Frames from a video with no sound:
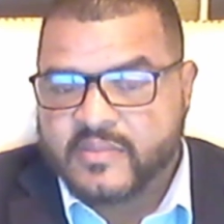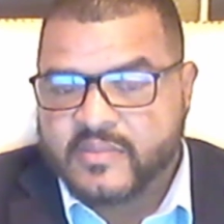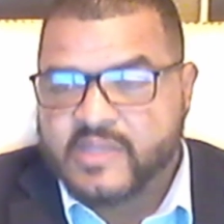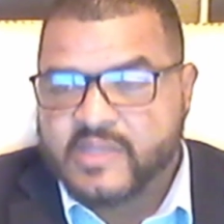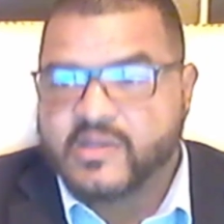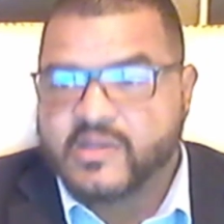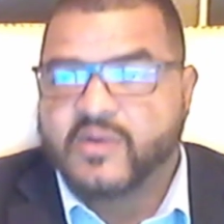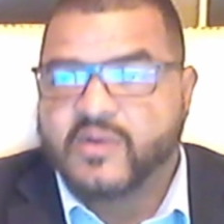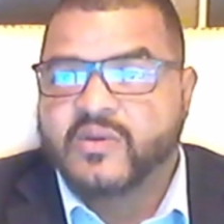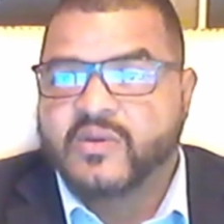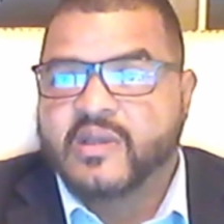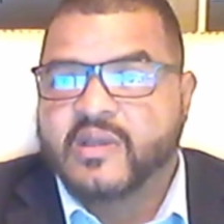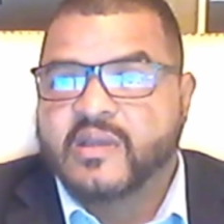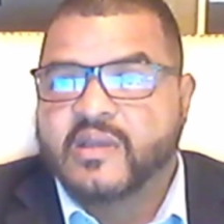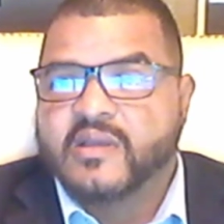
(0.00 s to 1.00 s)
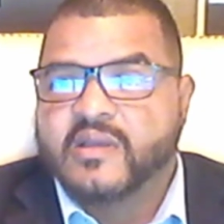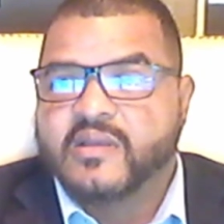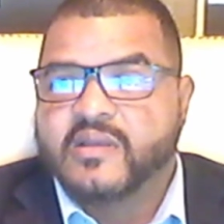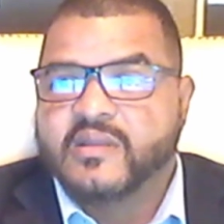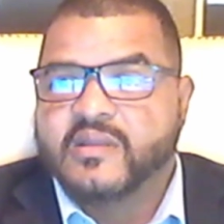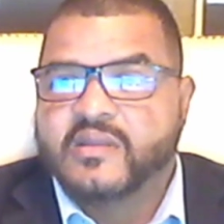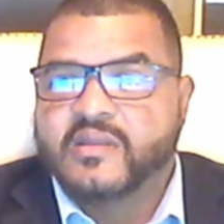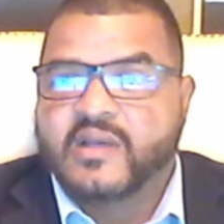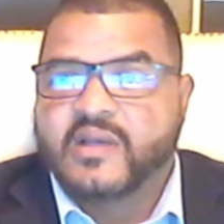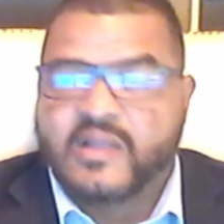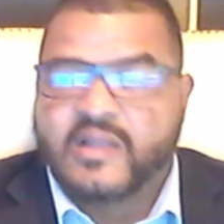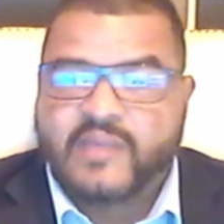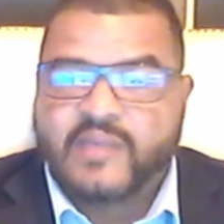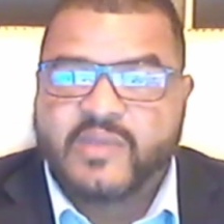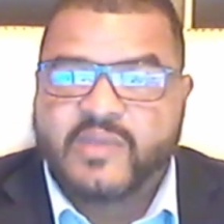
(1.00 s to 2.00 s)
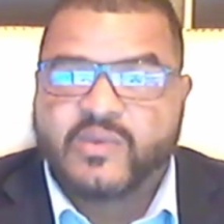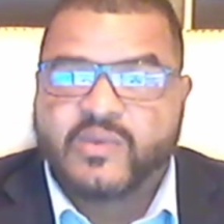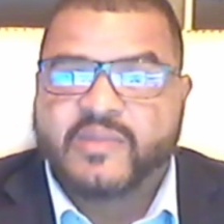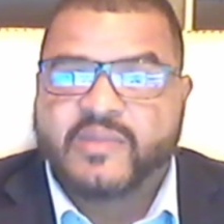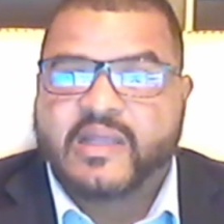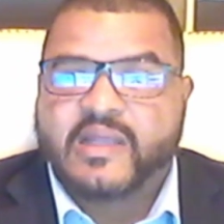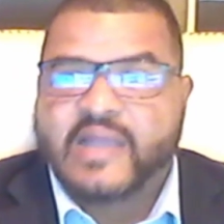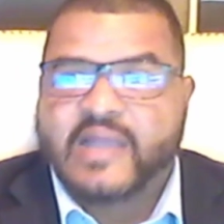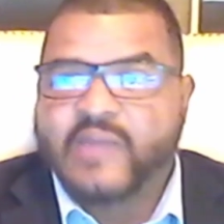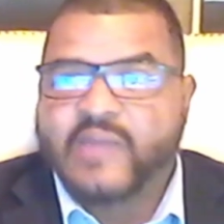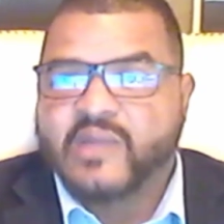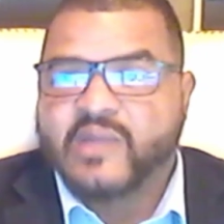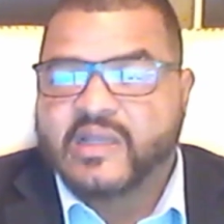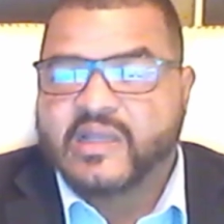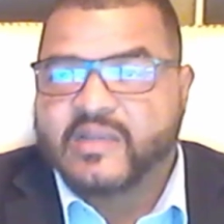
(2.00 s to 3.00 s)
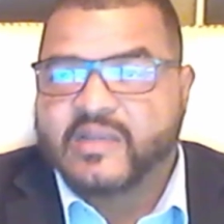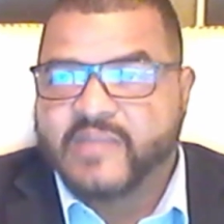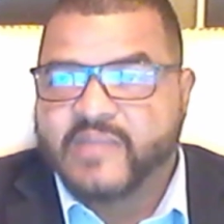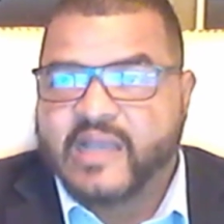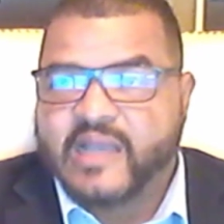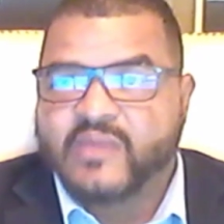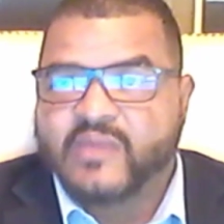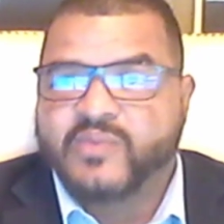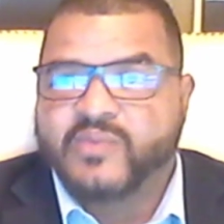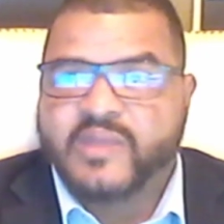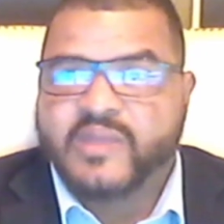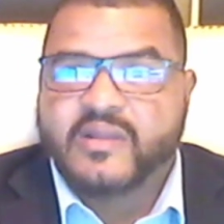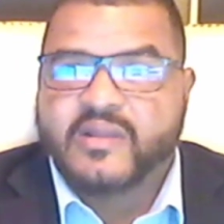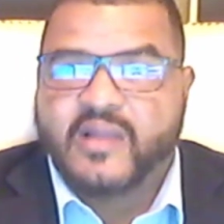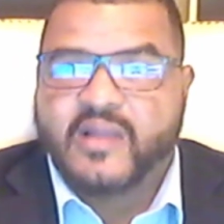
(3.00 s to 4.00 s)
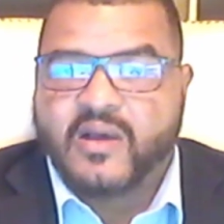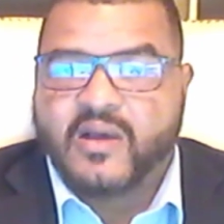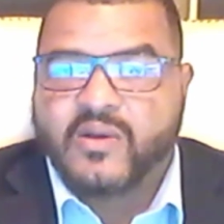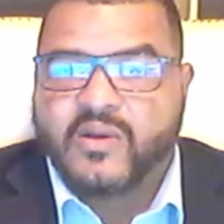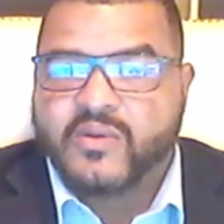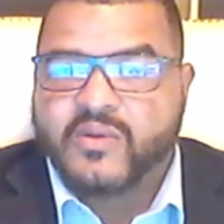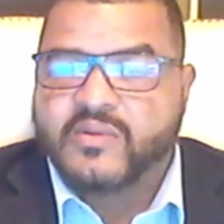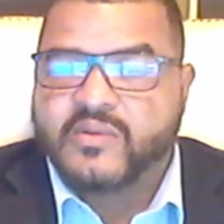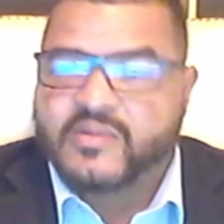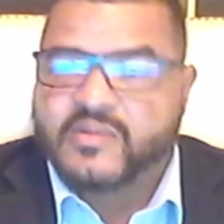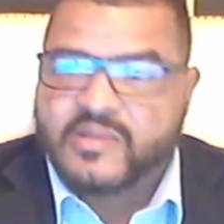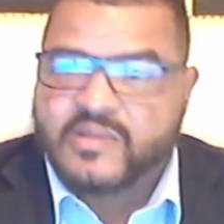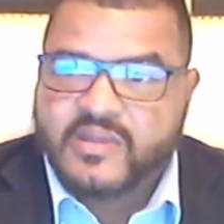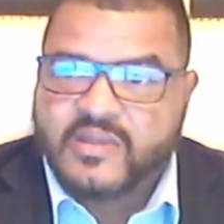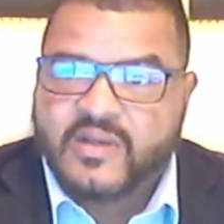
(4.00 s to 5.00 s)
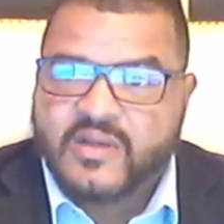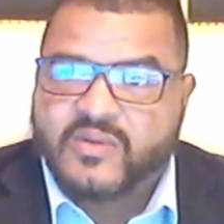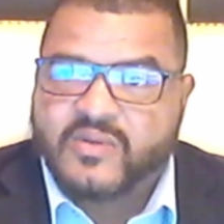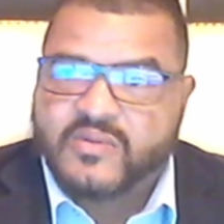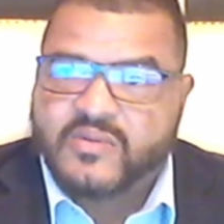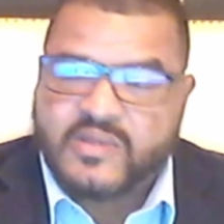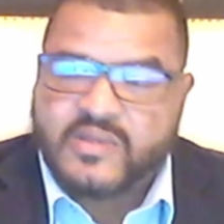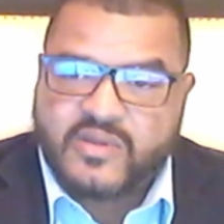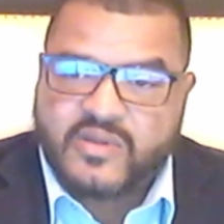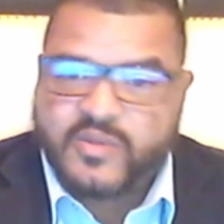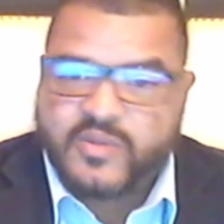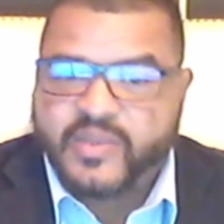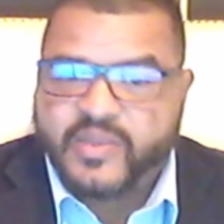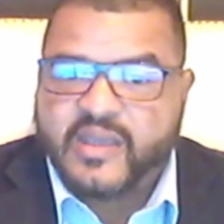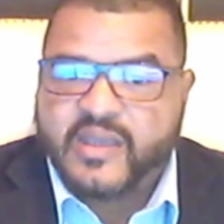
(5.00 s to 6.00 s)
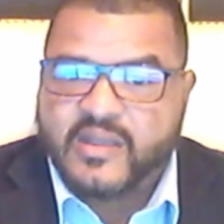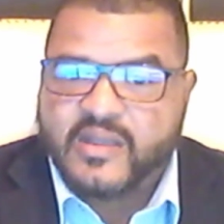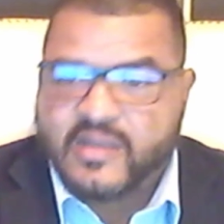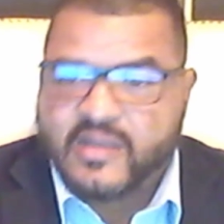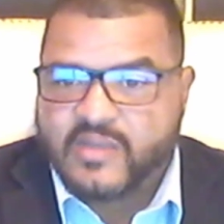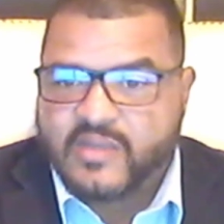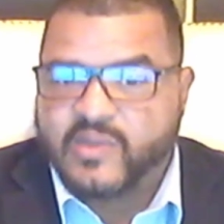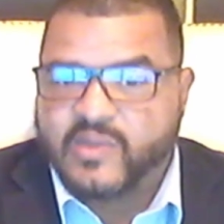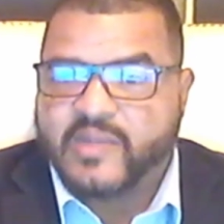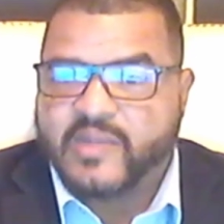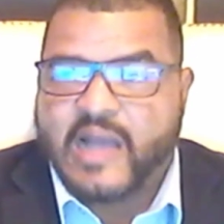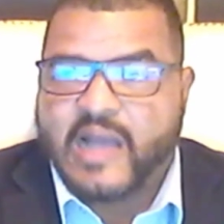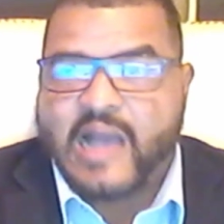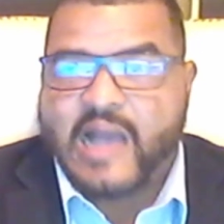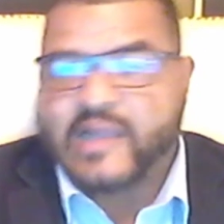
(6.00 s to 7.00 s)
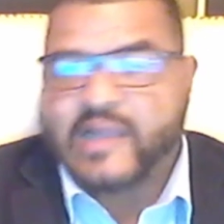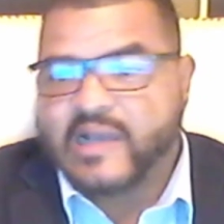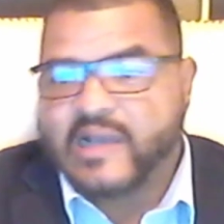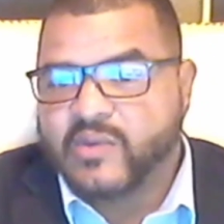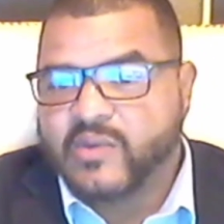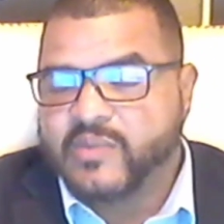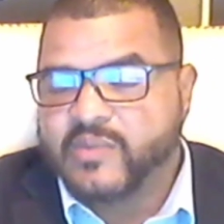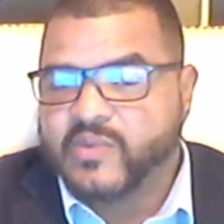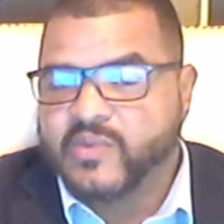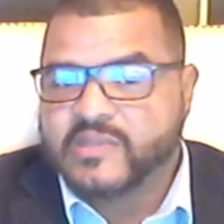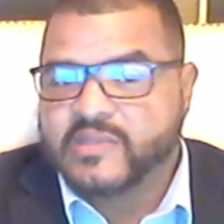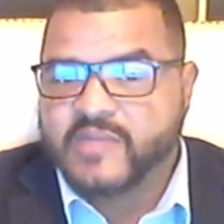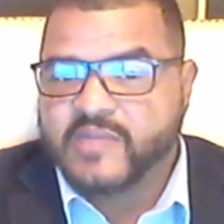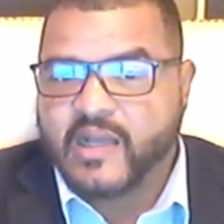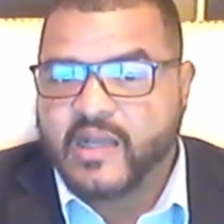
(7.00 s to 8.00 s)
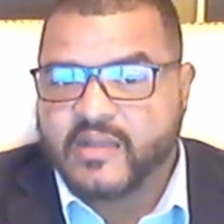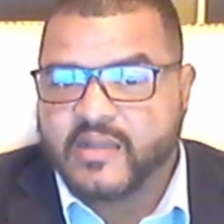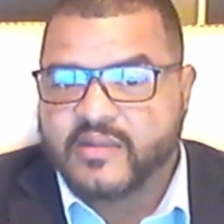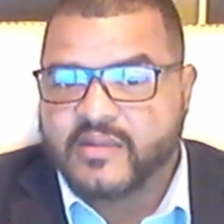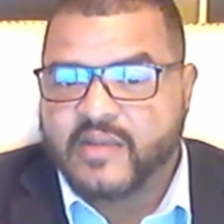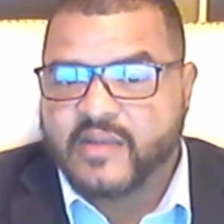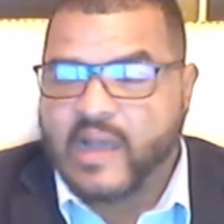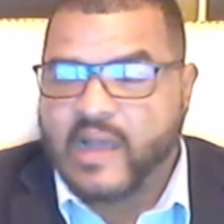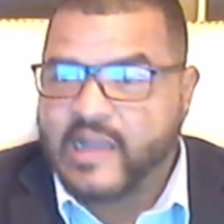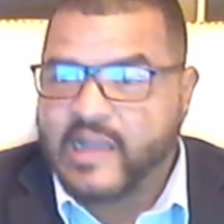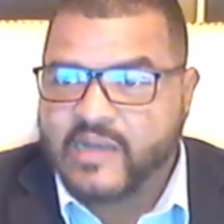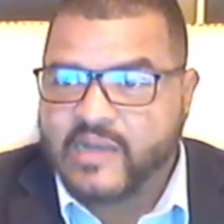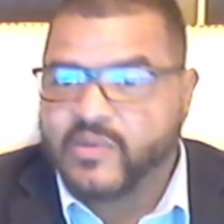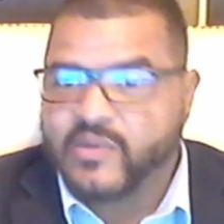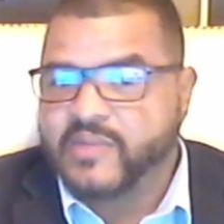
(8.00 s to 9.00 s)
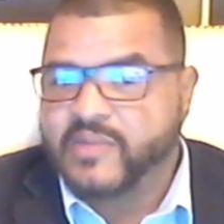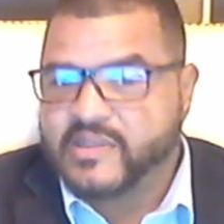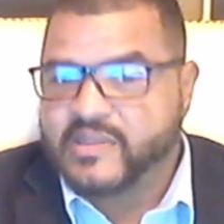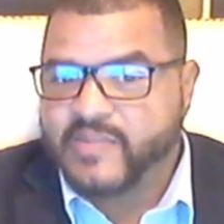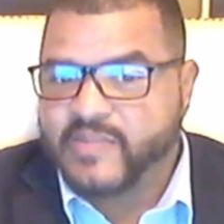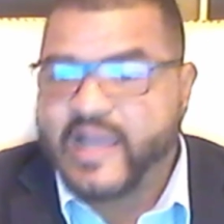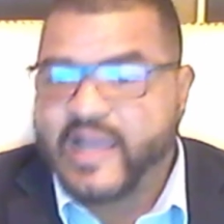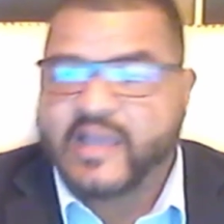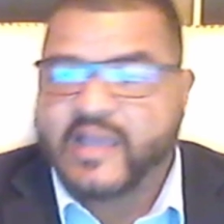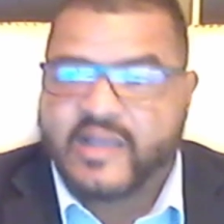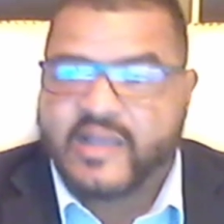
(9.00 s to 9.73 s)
So the Colombian women that they would end up dating would be the long, European looking women. I like a woman with some color. I like a woman that's Black.